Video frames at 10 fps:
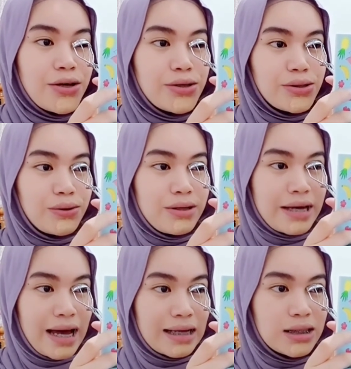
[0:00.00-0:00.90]
So,
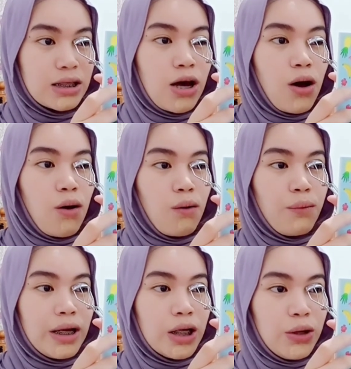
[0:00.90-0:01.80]
yes,
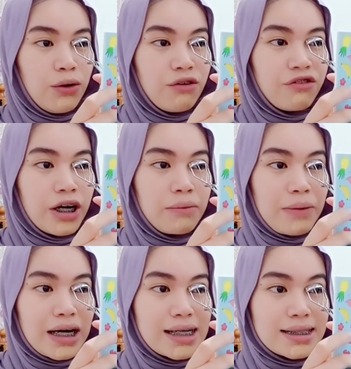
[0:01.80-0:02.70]
we look for
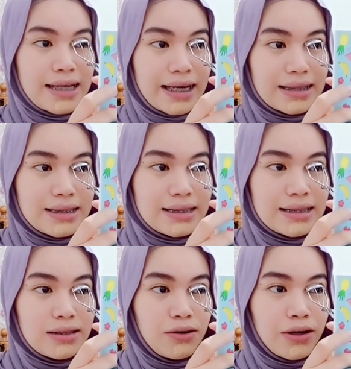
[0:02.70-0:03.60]

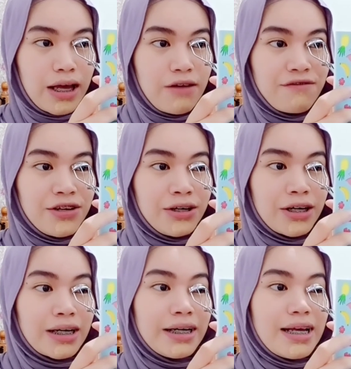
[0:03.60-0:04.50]
parasites. Okay, if there are
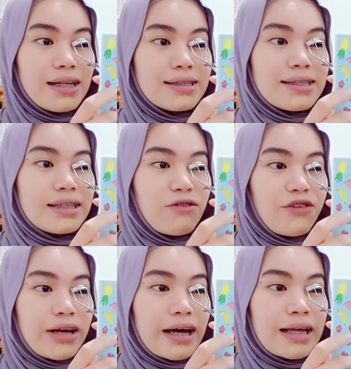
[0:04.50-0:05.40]
clinical
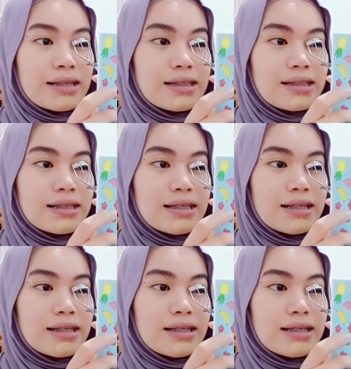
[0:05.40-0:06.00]
significance